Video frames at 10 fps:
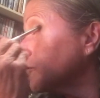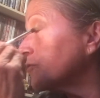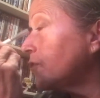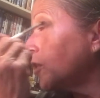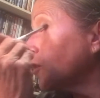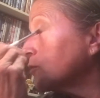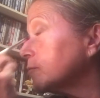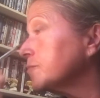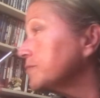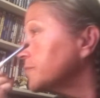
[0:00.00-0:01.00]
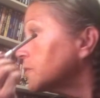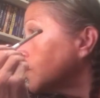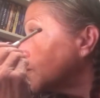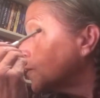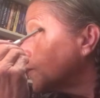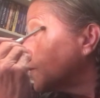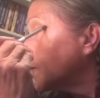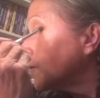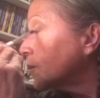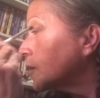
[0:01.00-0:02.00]
with fallout,
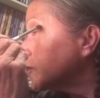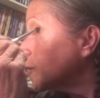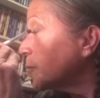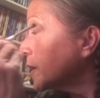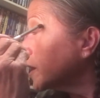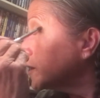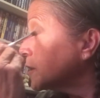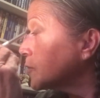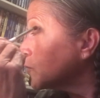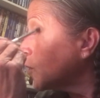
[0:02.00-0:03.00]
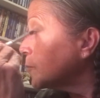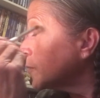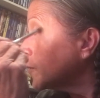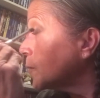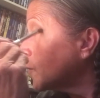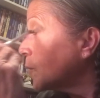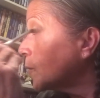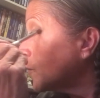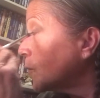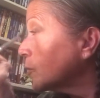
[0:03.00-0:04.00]
it's a pain in the rump.
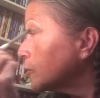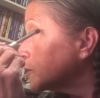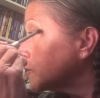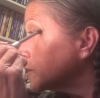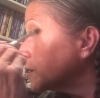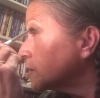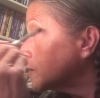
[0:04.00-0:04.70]
Literally.